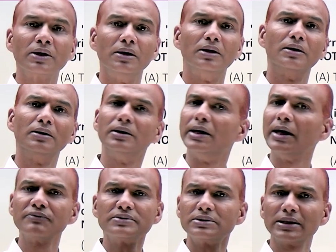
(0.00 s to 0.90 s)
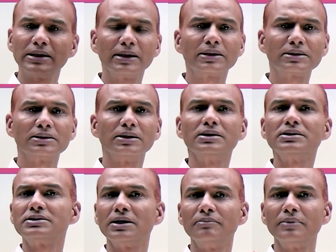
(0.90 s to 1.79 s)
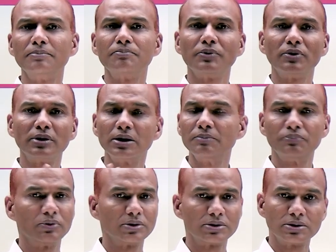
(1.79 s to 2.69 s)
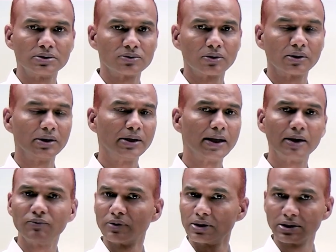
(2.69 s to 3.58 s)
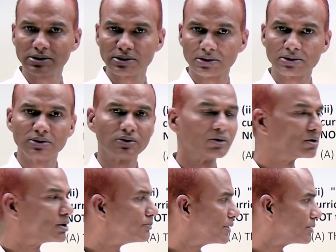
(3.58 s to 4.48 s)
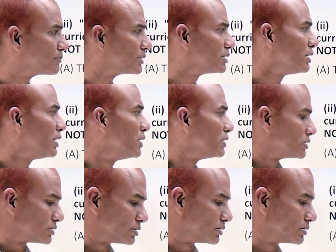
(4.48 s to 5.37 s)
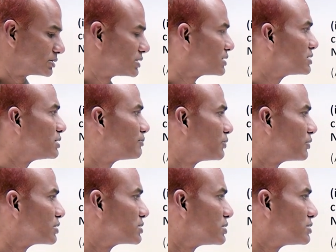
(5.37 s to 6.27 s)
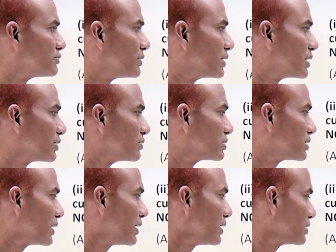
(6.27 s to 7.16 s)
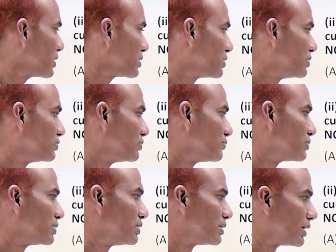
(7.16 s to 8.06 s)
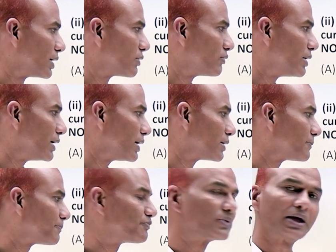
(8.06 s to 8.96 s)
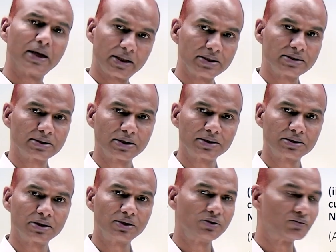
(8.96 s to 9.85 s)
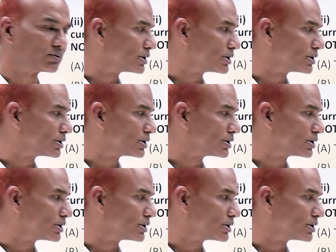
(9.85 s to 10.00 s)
I've selected some important portions only. I won't discuss the whole paper. So just the portions where you think that you would require a discussion, you